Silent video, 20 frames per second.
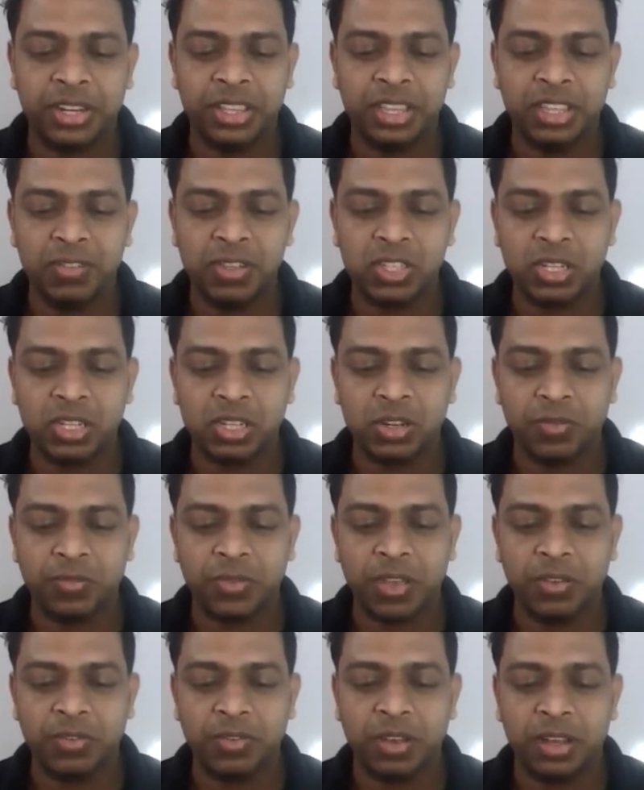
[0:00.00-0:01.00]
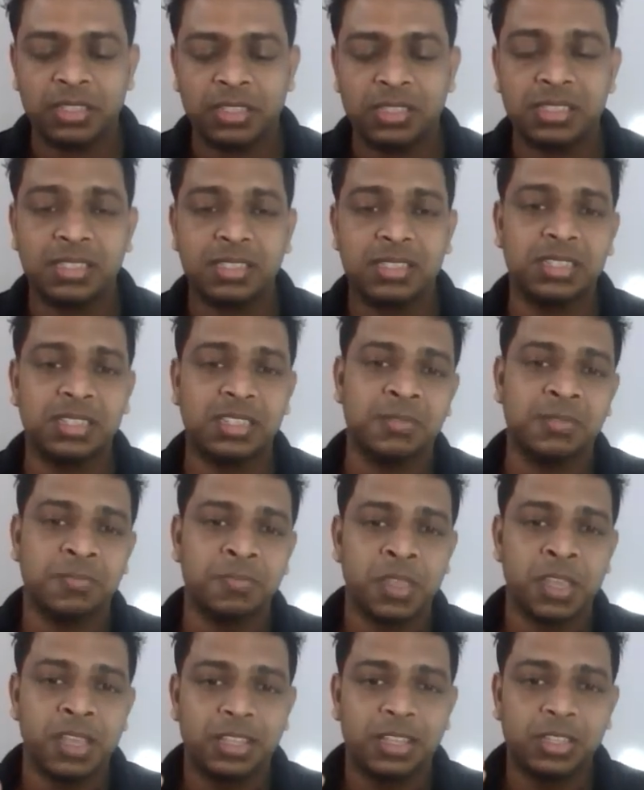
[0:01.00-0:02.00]
the division of their father's estate.
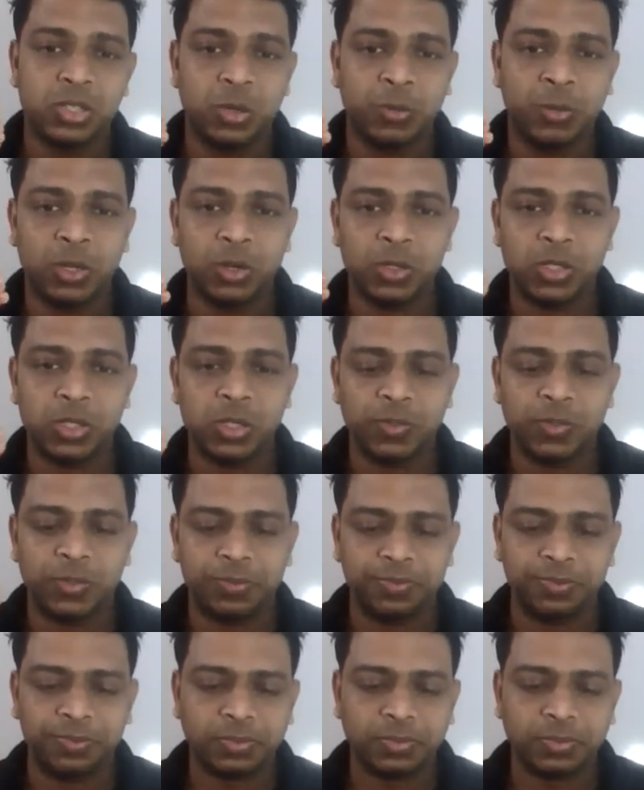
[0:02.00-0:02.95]
So because of